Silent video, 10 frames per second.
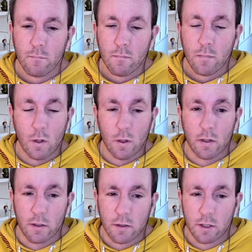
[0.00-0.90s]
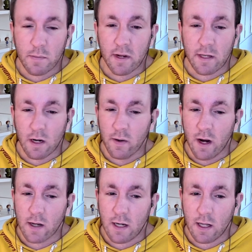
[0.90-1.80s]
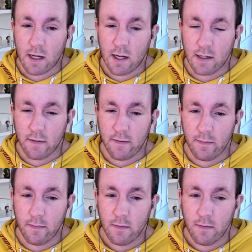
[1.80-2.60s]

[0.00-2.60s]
Good, someone needs to go in there and take the kids off him.